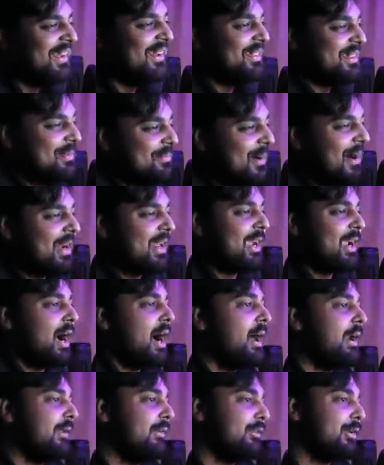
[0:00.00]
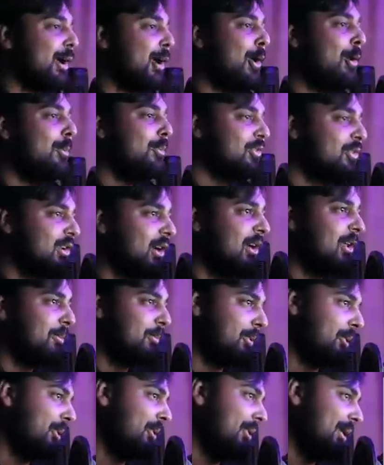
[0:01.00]
The Money Goddess home study
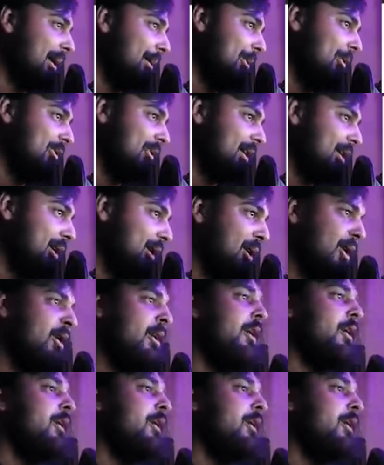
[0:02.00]
program is here,